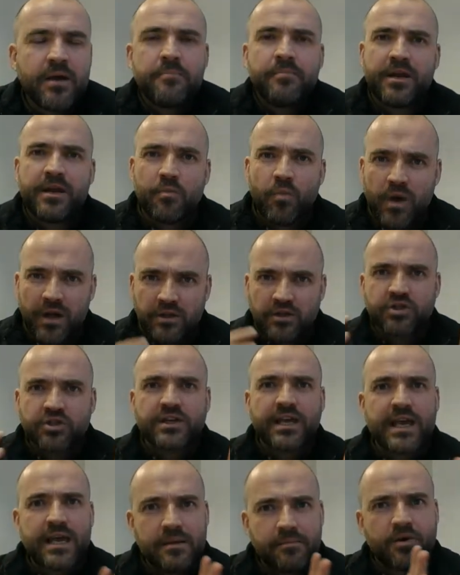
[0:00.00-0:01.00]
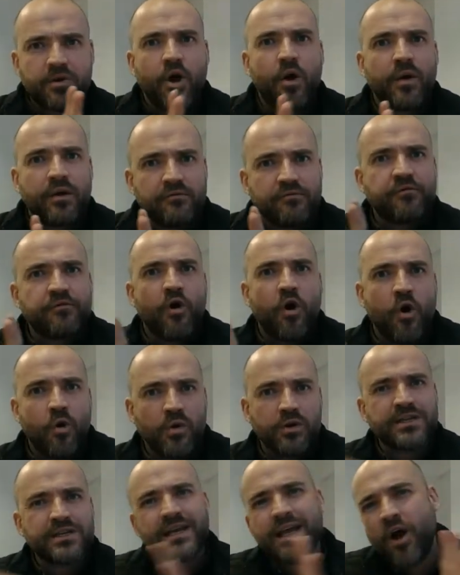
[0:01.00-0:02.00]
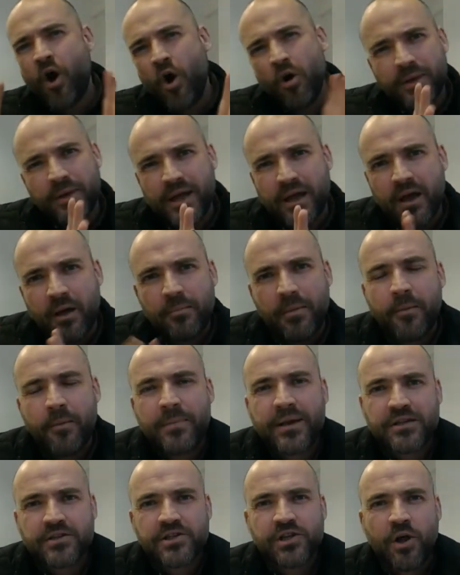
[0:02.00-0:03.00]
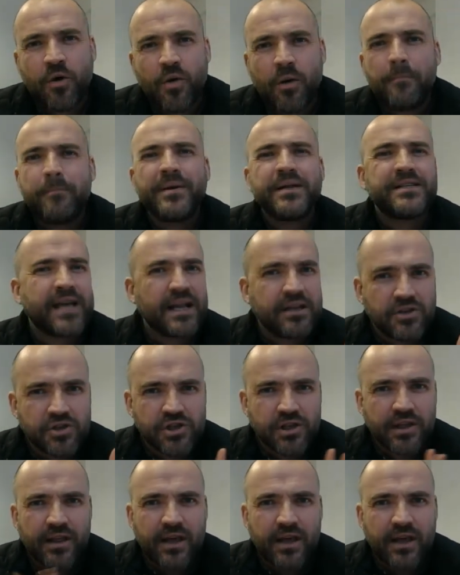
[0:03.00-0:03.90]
but it will keep going forwards, albeit a bit slower, potentially.